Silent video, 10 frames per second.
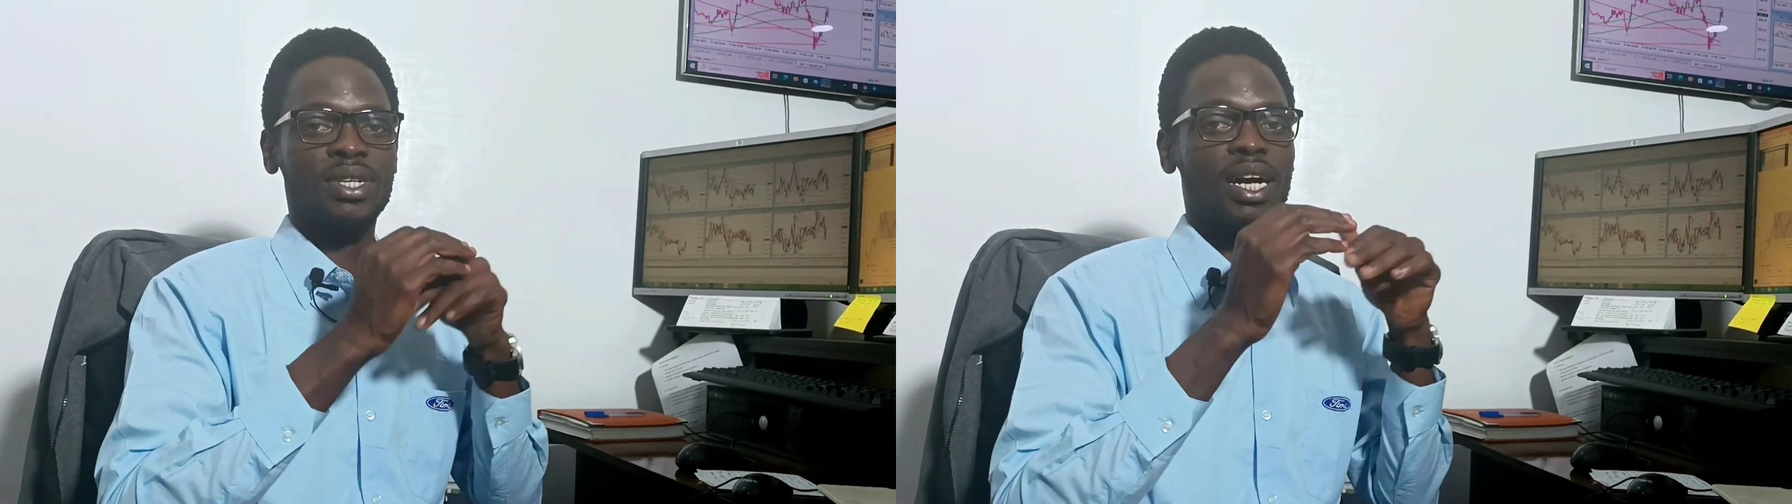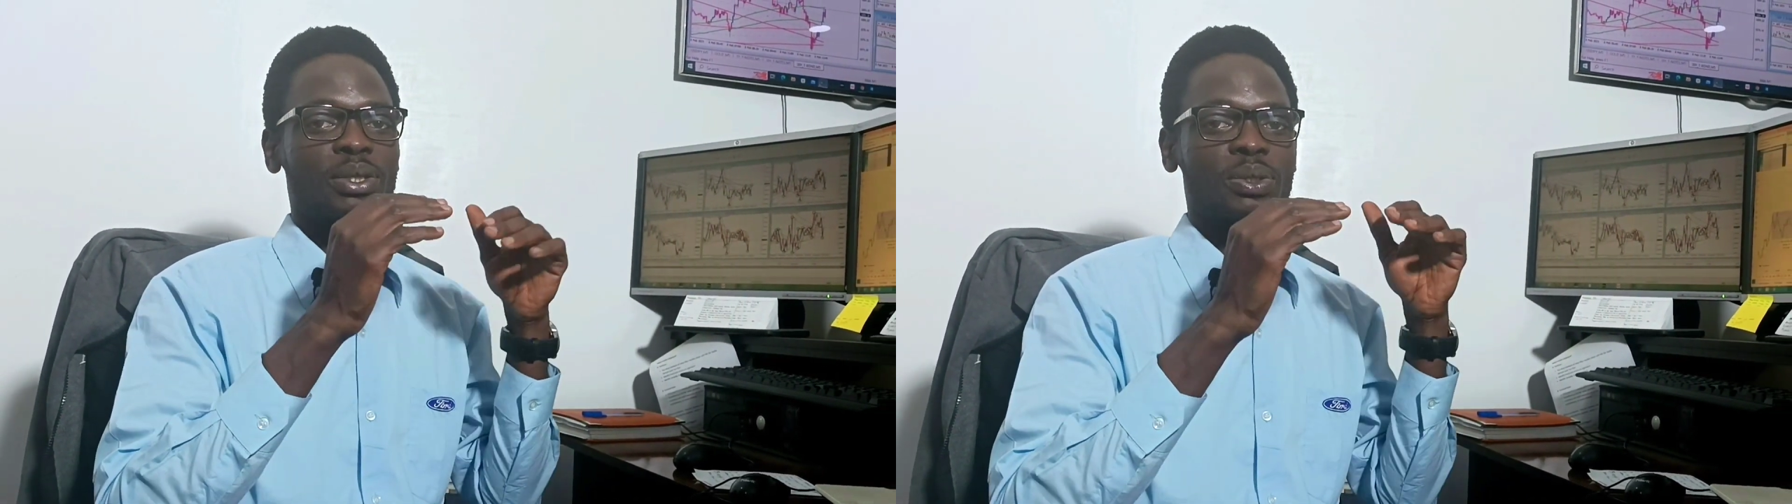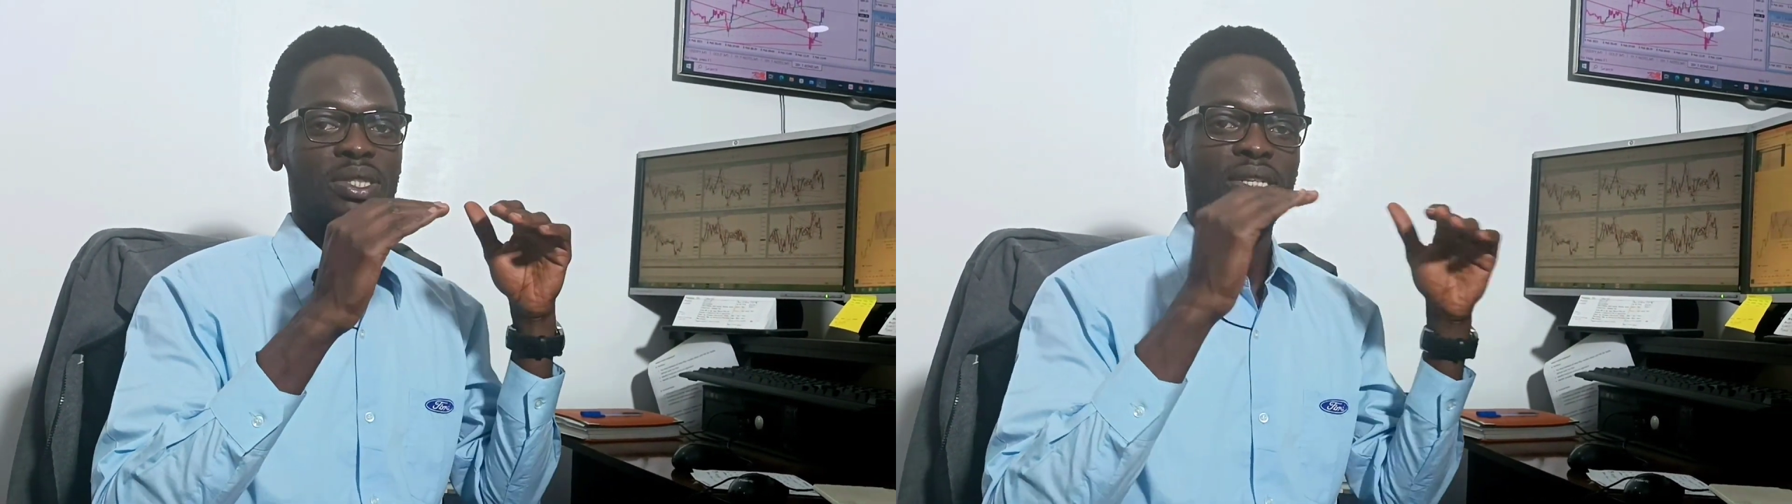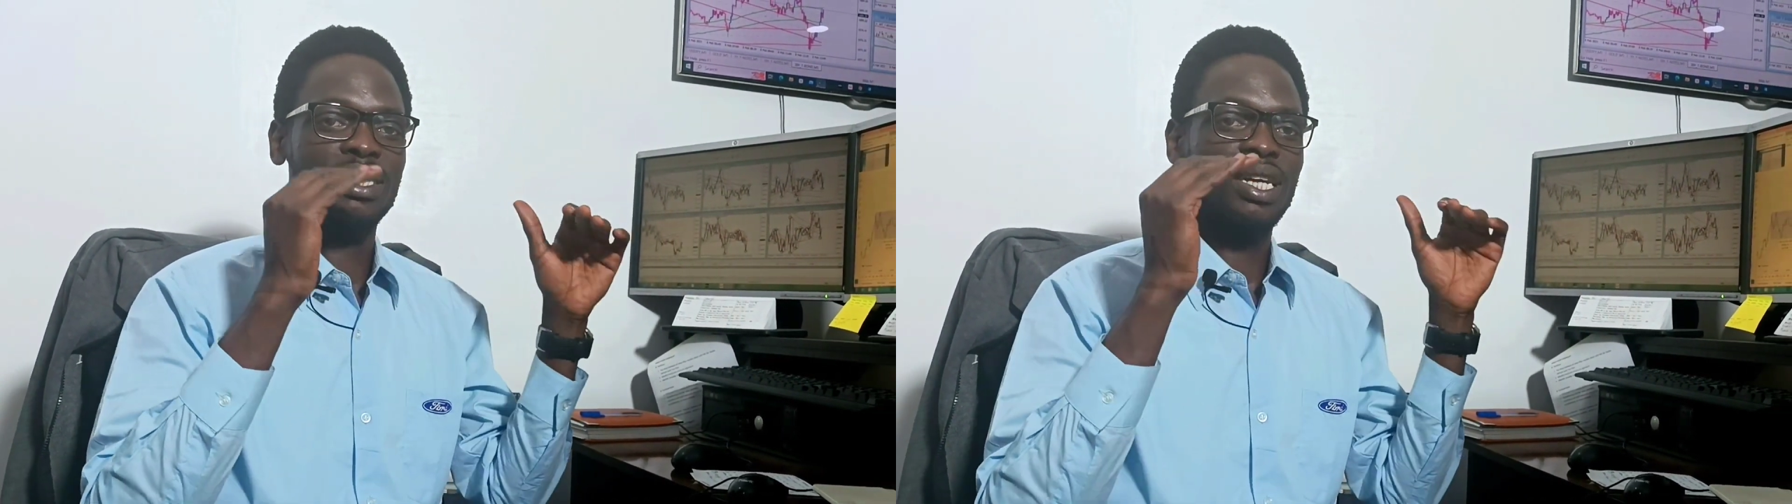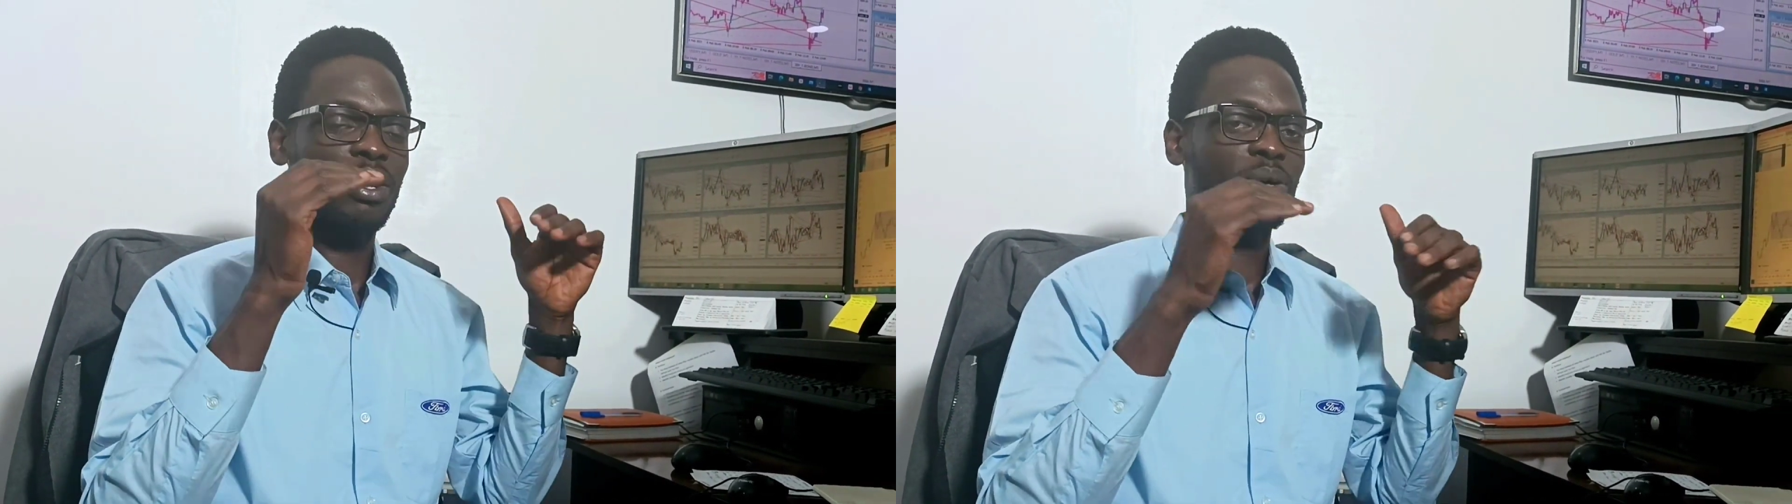and you see
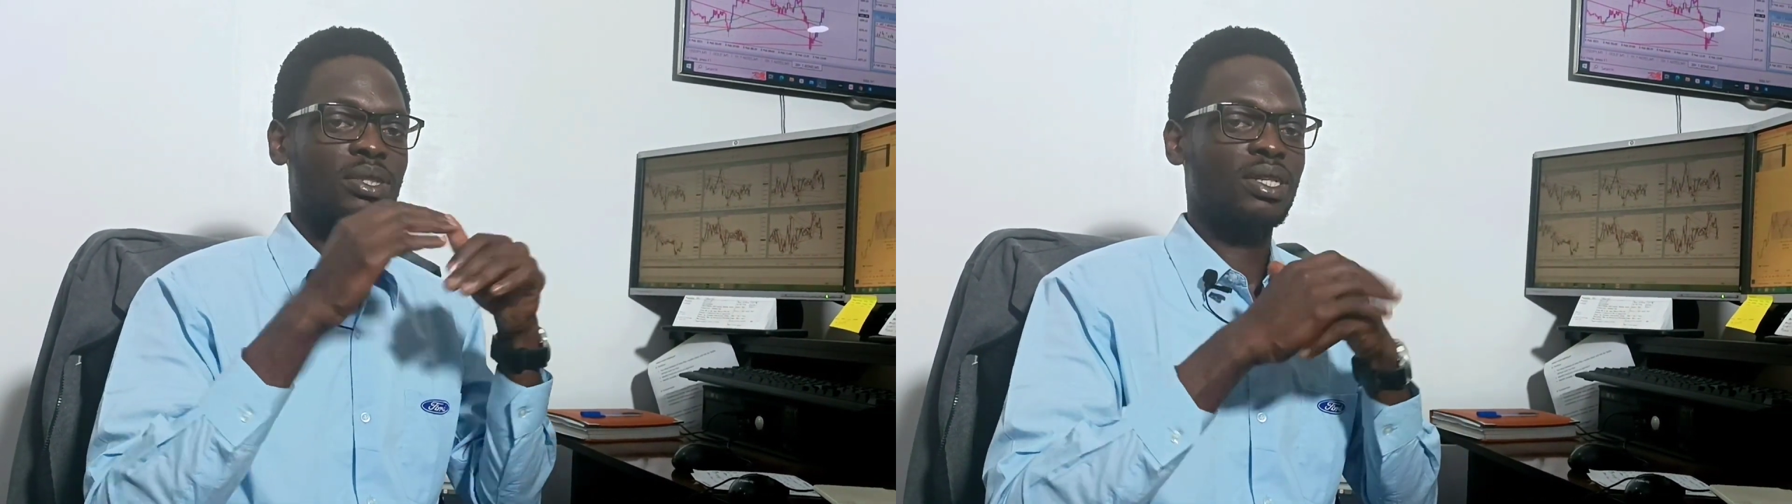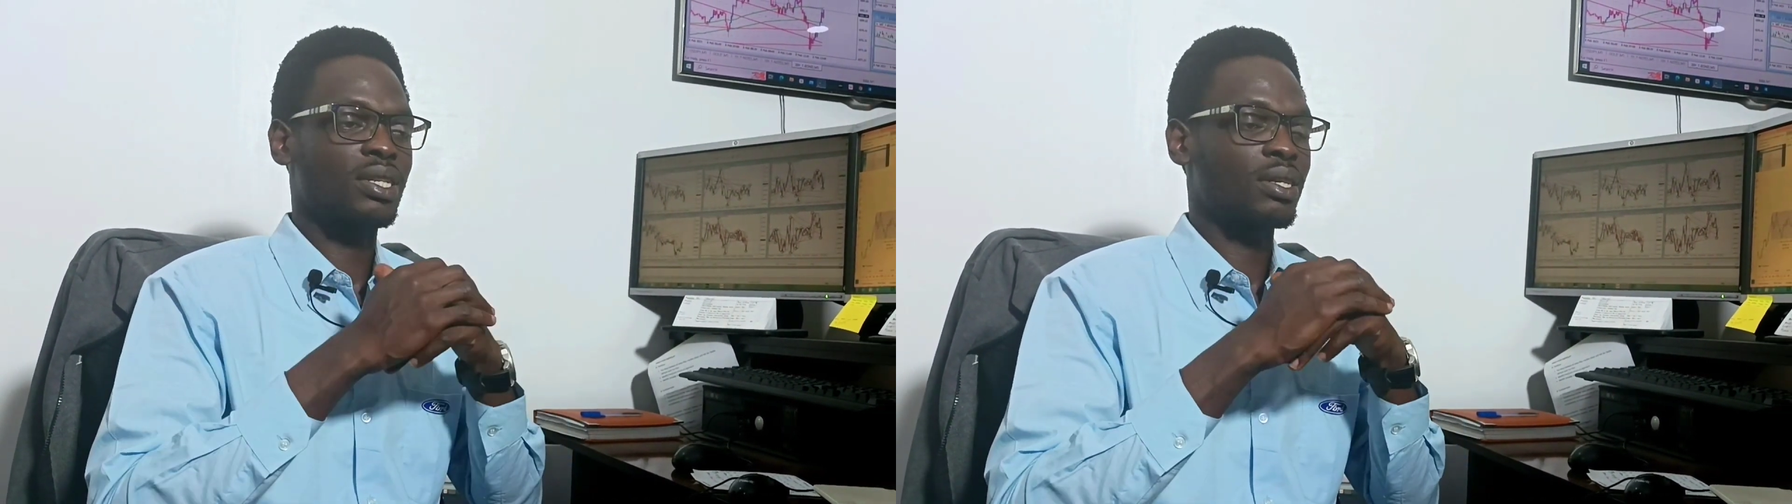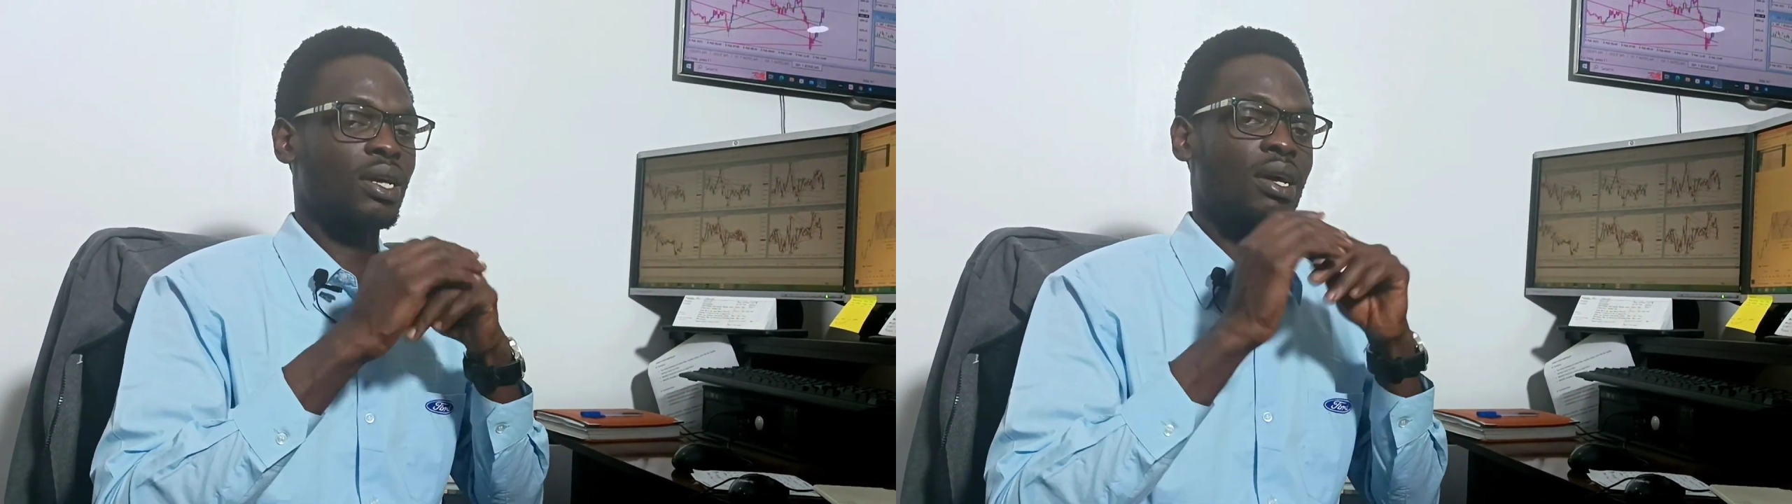it accordingly.